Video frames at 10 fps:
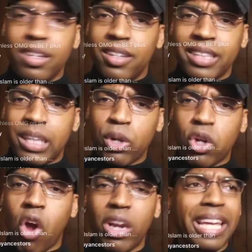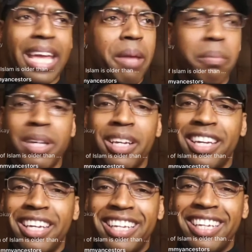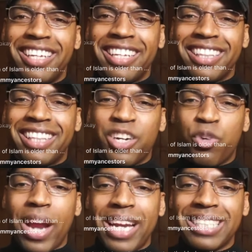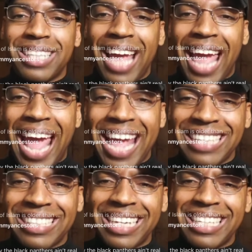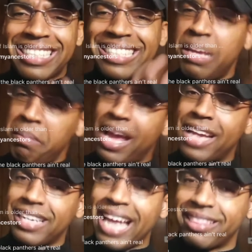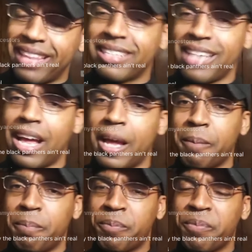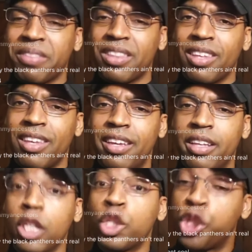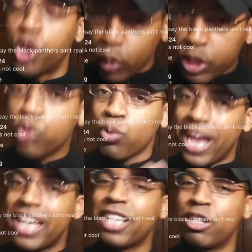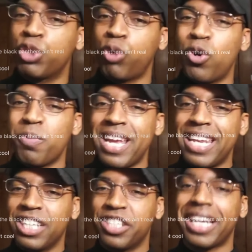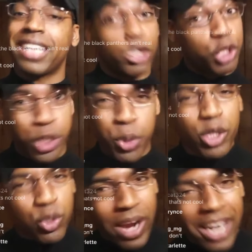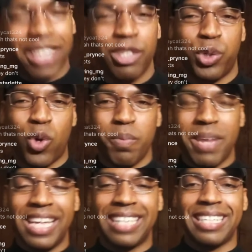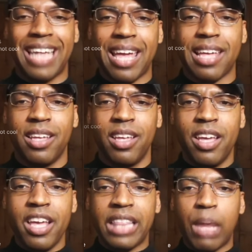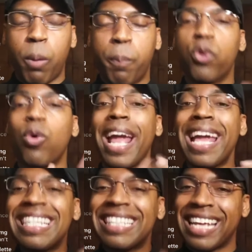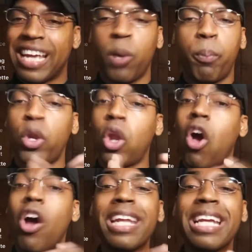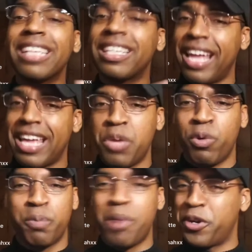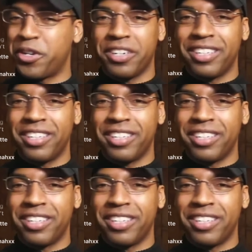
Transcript: They were calling him the greatest anti-Semite at that time. The Jewish ran and controlled media, just like the Jewish ran and controlled media today. They were praising and applauding the day he was murdered.